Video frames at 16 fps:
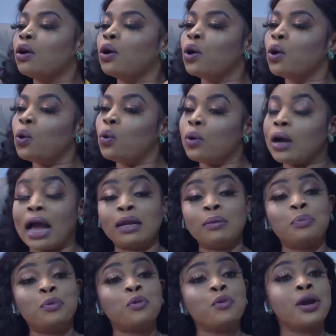Go
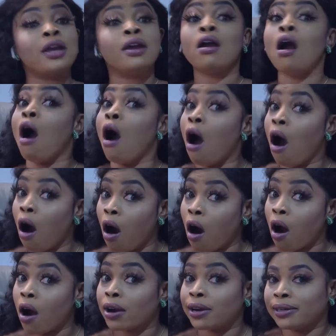and pray
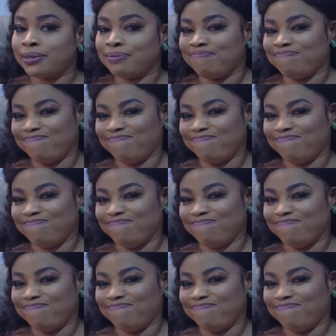hard.